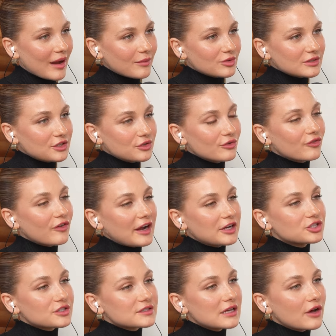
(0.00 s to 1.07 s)
Bible that you
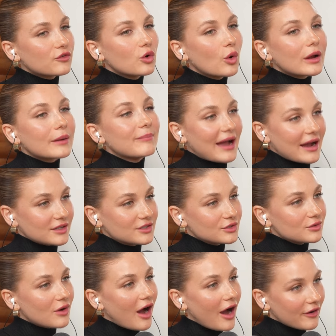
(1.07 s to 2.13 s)
find yourself going back
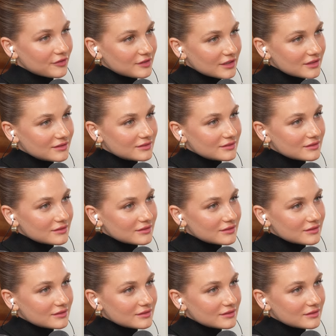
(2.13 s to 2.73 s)
to often?